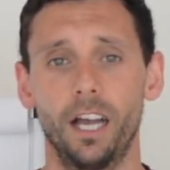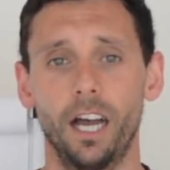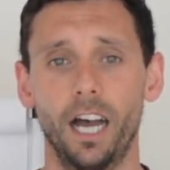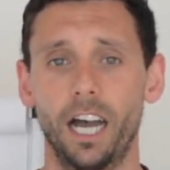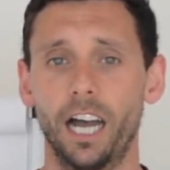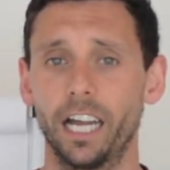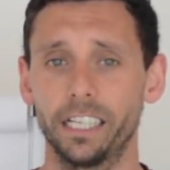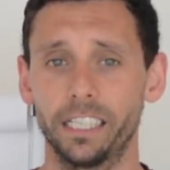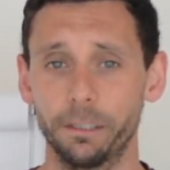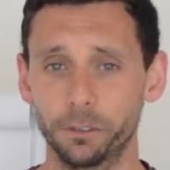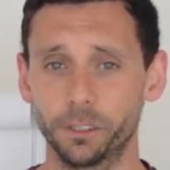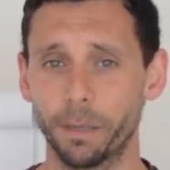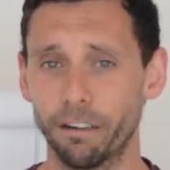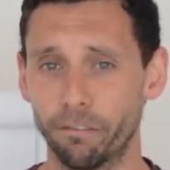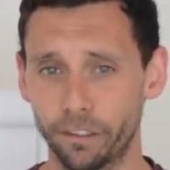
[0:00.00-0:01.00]
And it
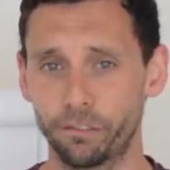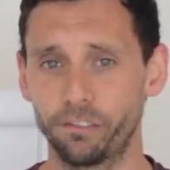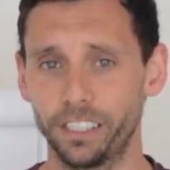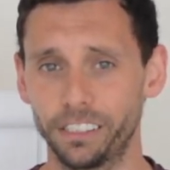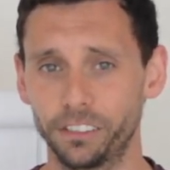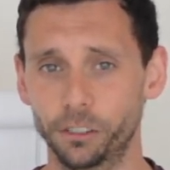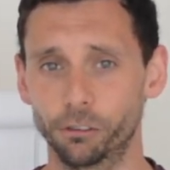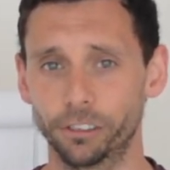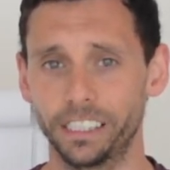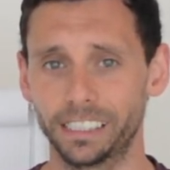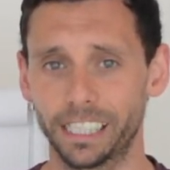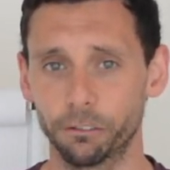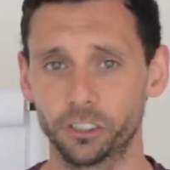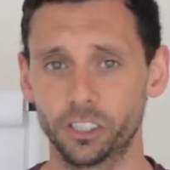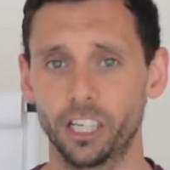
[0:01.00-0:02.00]
was about 15 degrees
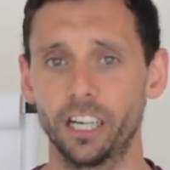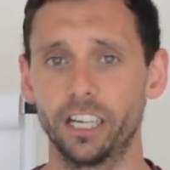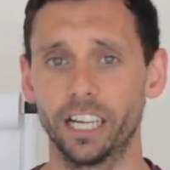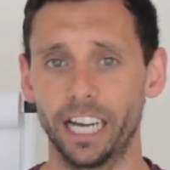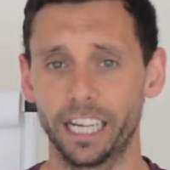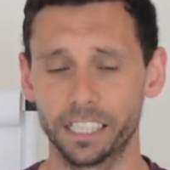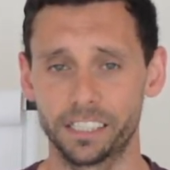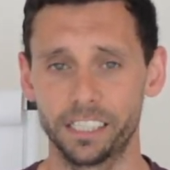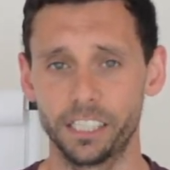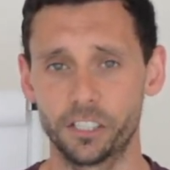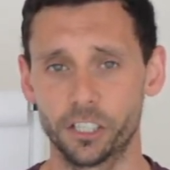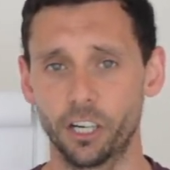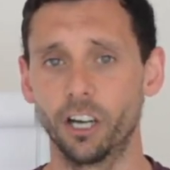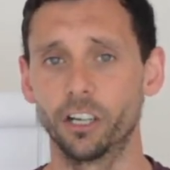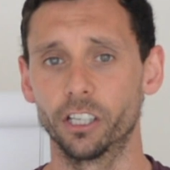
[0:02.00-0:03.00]
outside. I had a
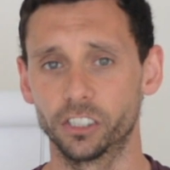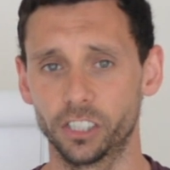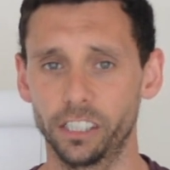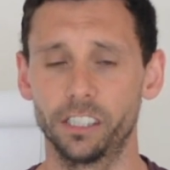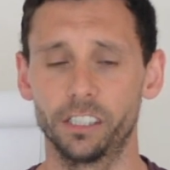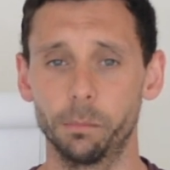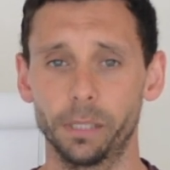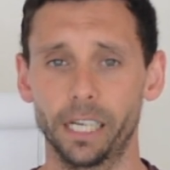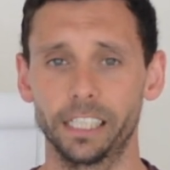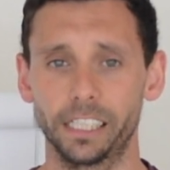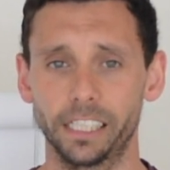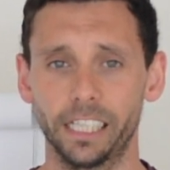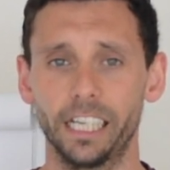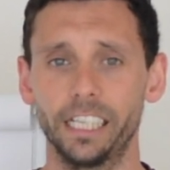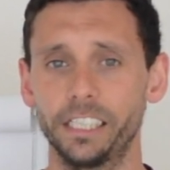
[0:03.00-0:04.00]
t-shirt on, I was under the
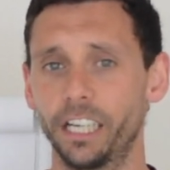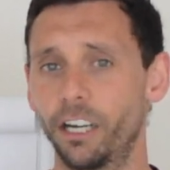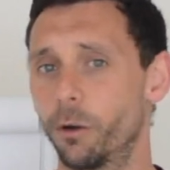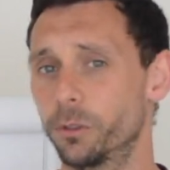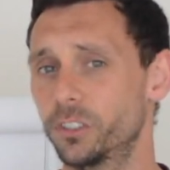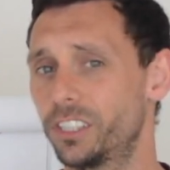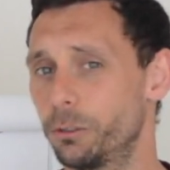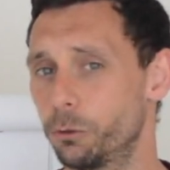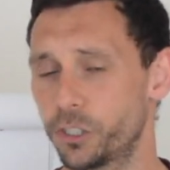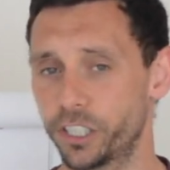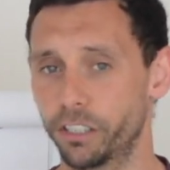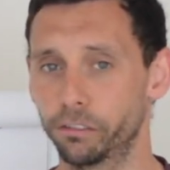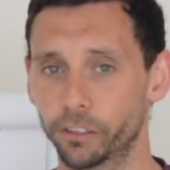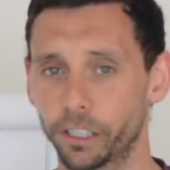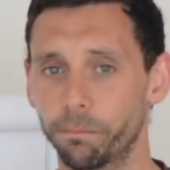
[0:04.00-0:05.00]
blanket, and yet I was still
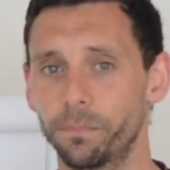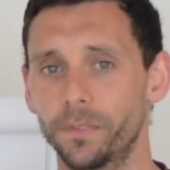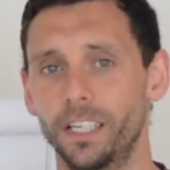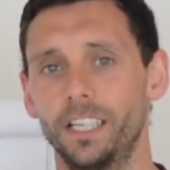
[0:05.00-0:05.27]
shivering.